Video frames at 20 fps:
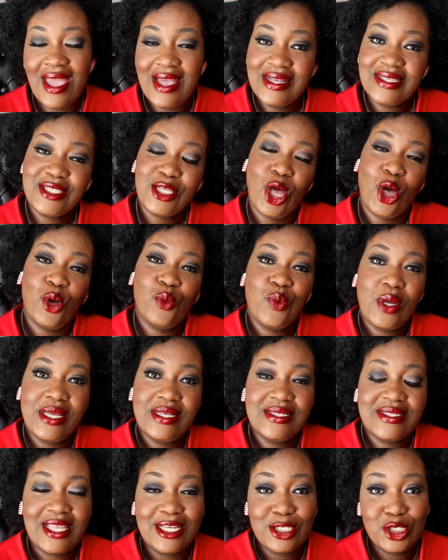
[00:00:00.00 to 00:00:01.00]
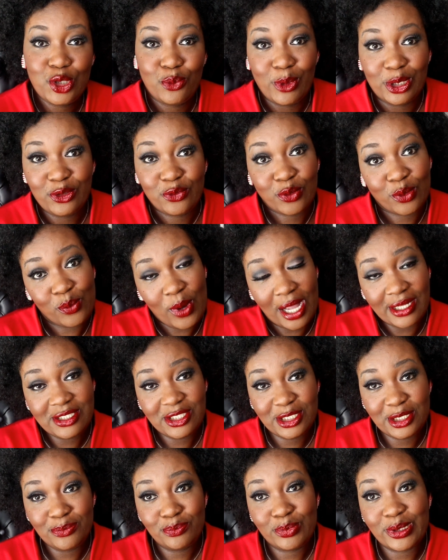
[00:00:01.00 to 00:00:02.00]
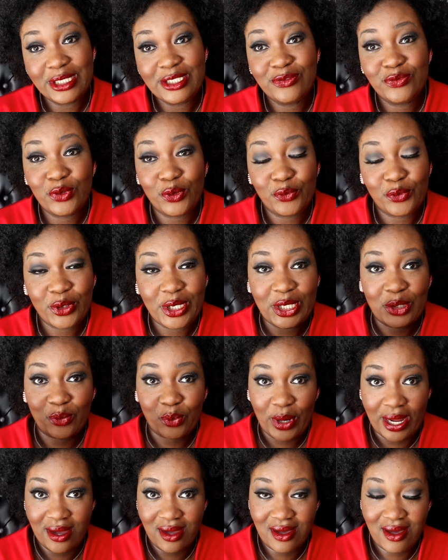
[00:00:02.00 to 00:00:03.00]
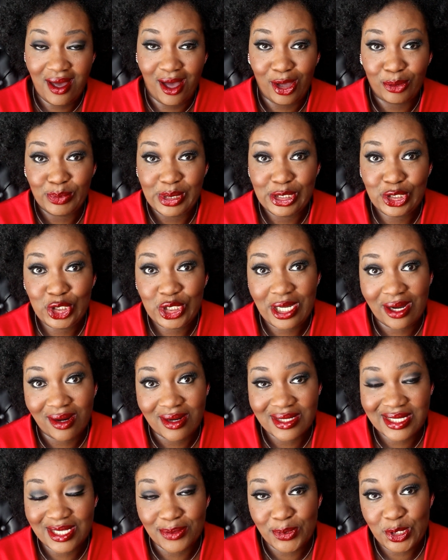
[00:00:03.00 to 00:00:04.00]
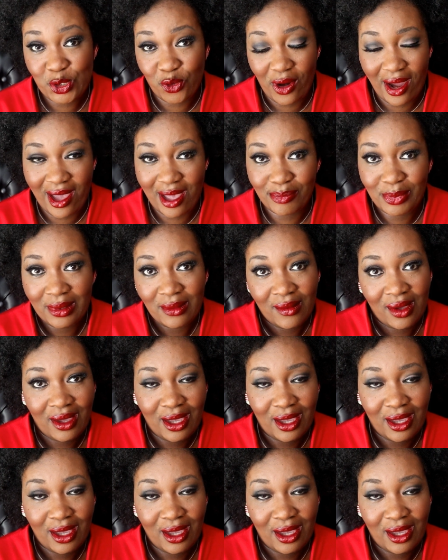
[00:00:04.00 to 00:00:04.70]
As always, thanks so much for watching. Please feel free to rate, comment, share, and subscribe.